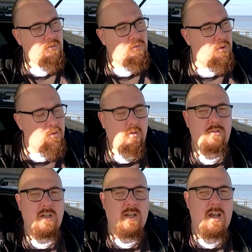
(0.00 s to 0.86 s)
Do go
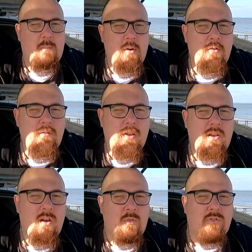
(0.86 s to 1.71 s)
and check out my other
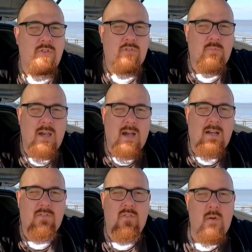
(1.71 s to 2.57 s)
videos. There's some
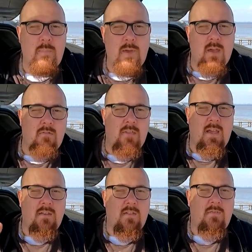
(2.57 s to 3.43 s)
cards that appear at the
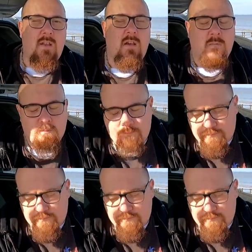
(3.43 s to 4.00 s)
end of the video.